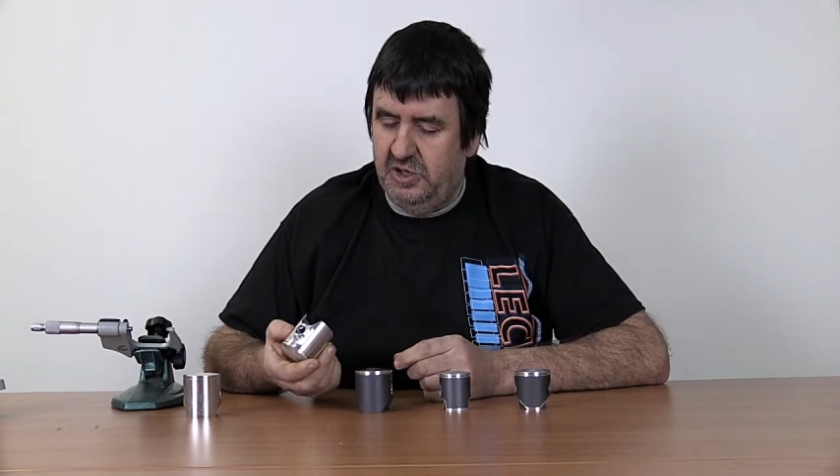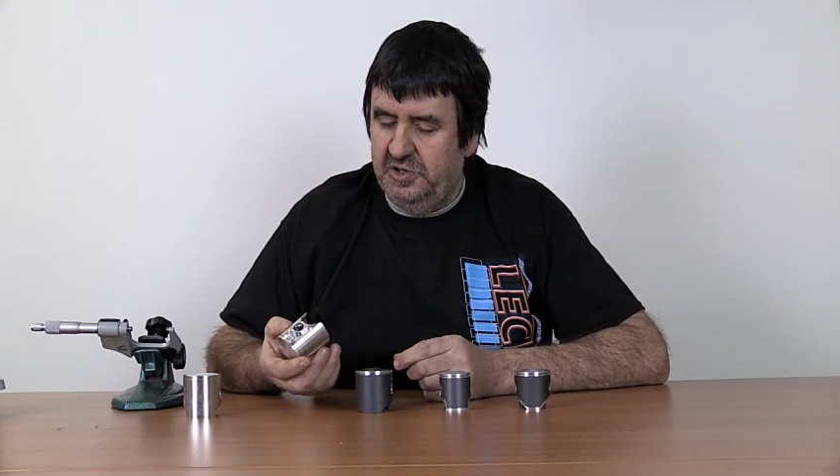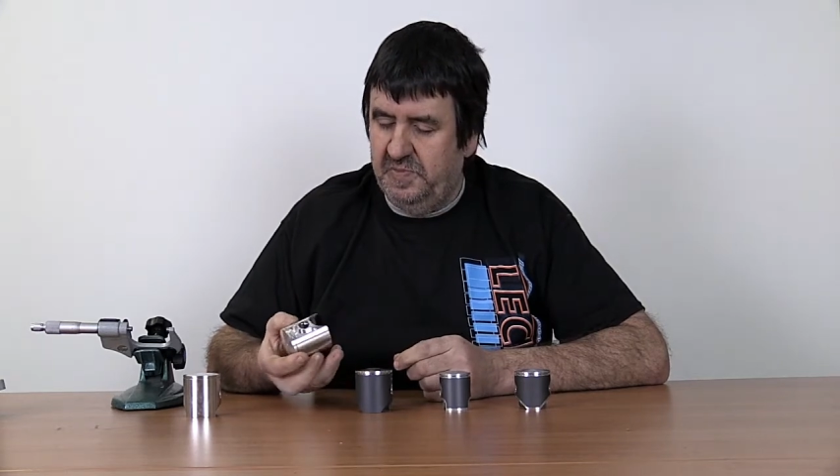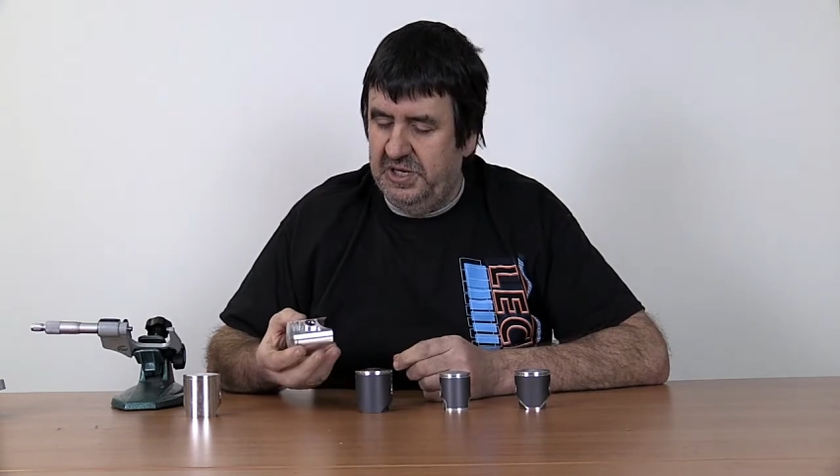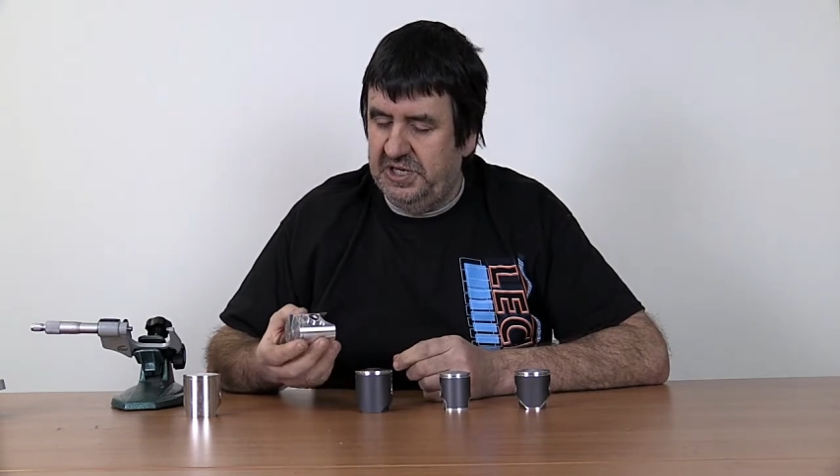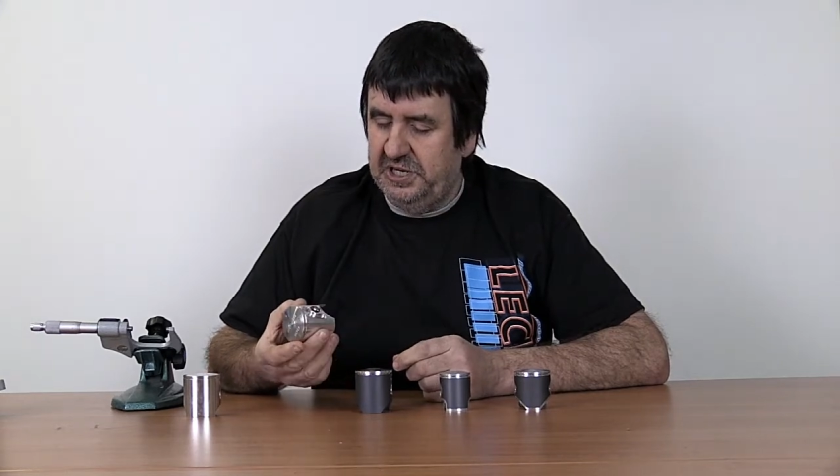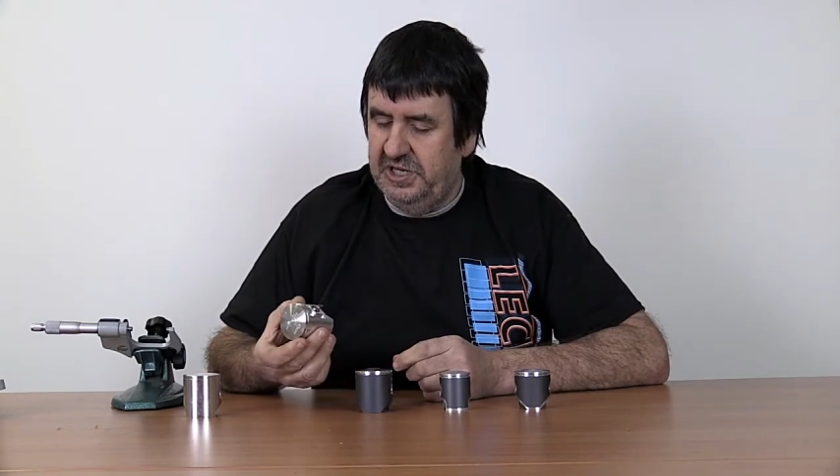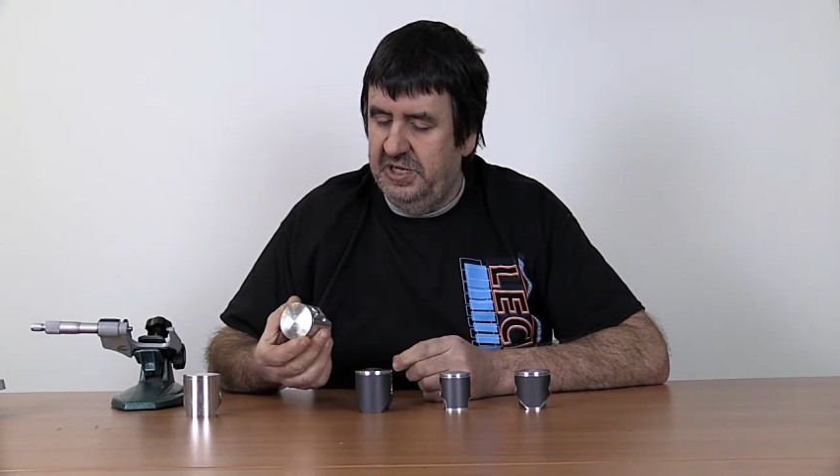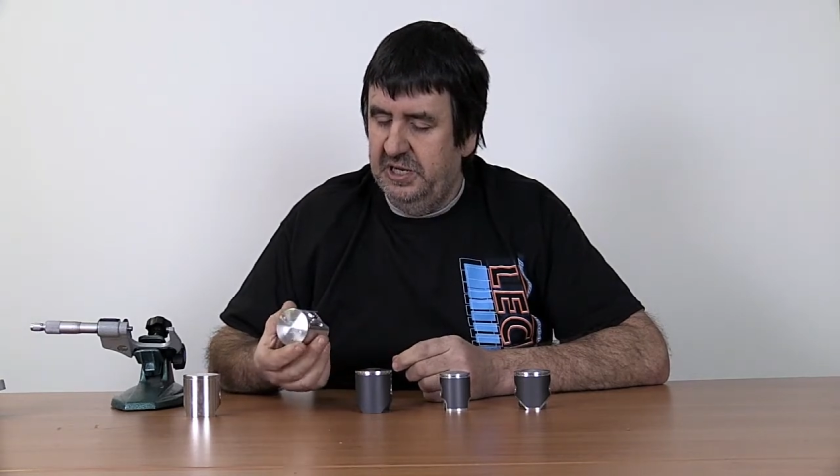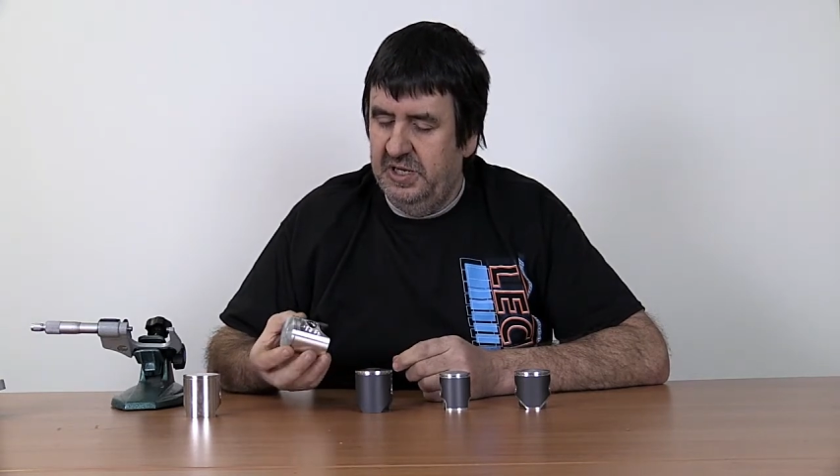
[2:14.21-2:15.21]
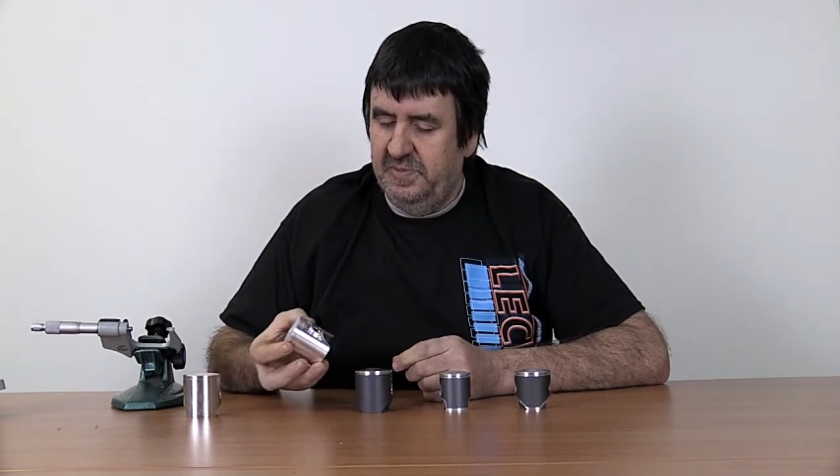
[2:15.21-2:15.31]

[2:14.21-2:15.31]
good piston,